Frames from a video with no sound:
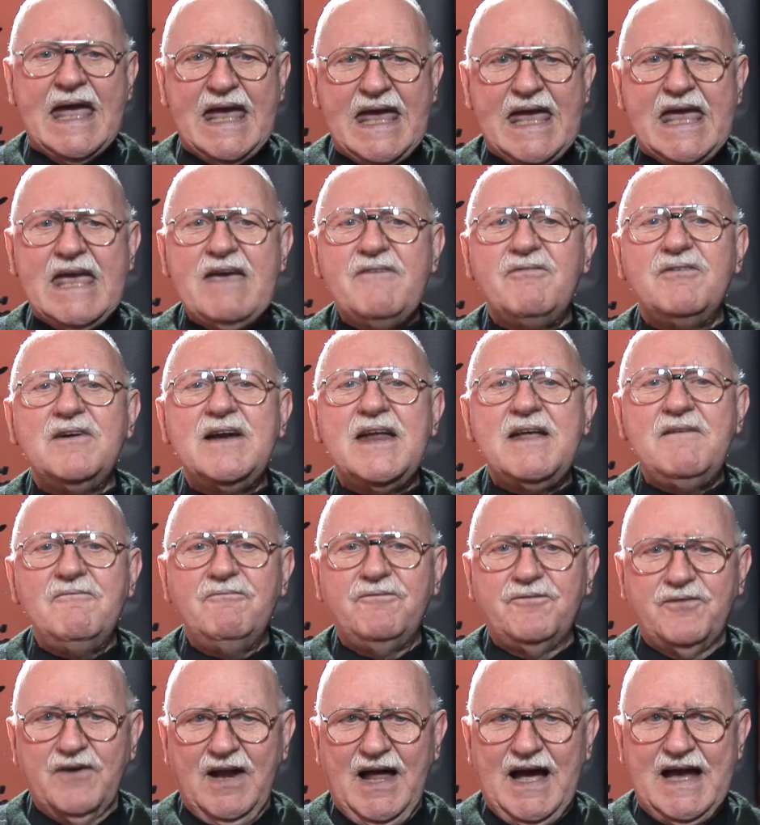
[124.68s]
Even in
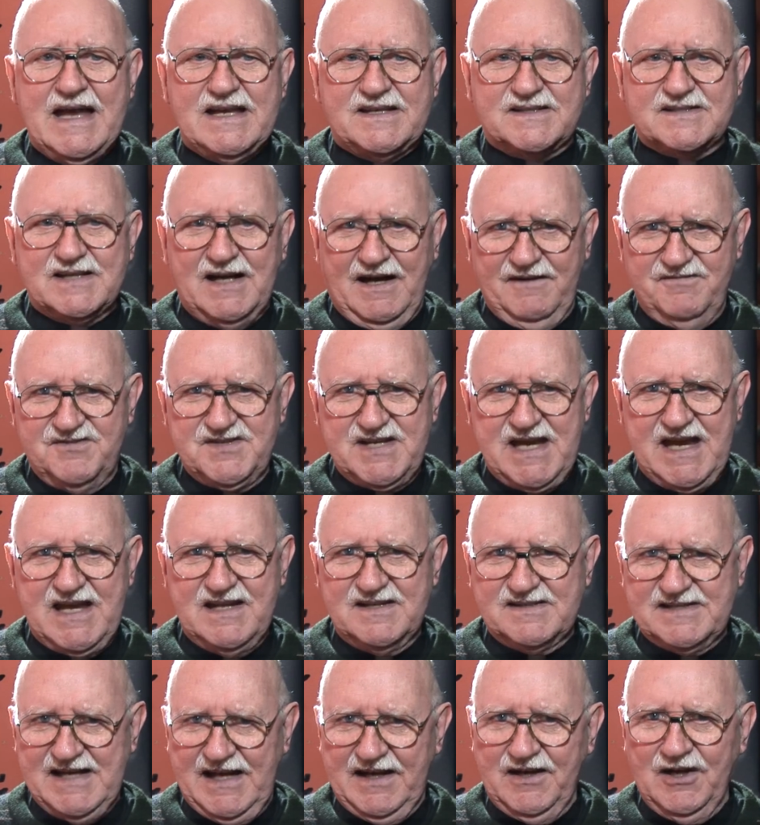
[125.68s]
flights, I've
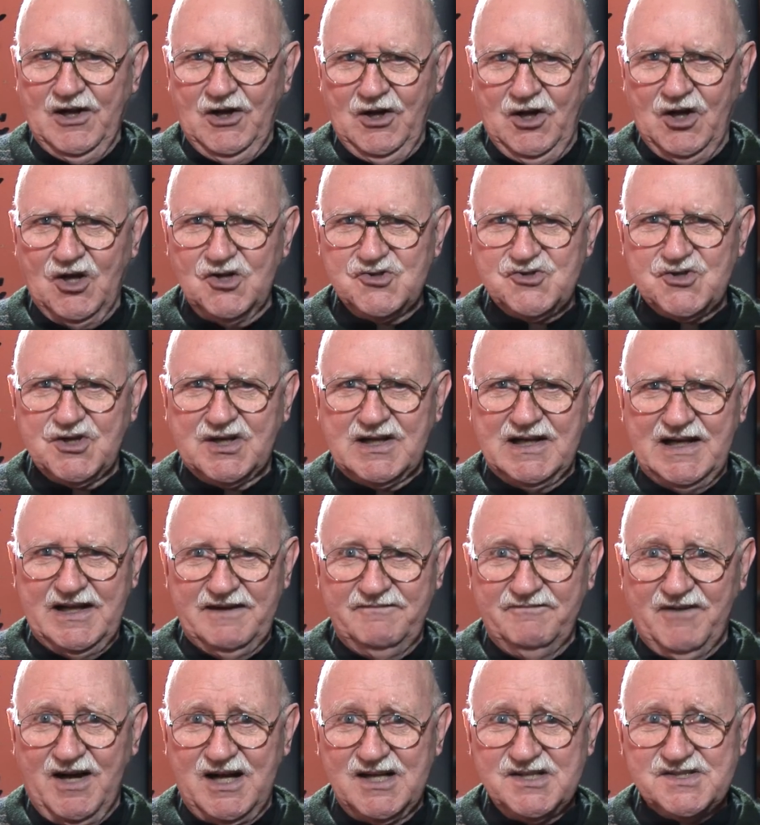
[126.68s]
seen technological
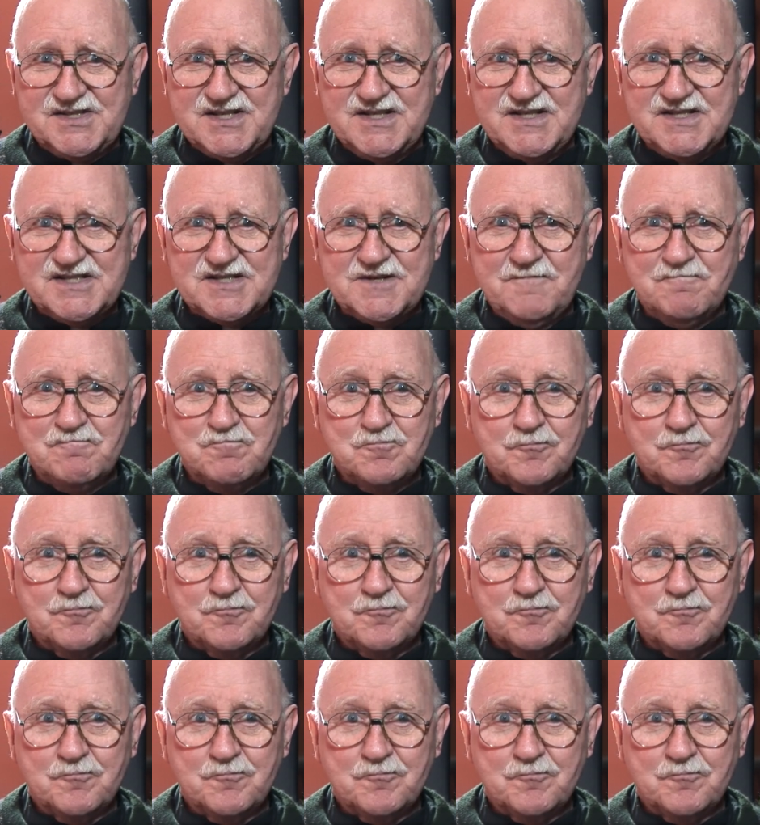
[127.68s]
advances,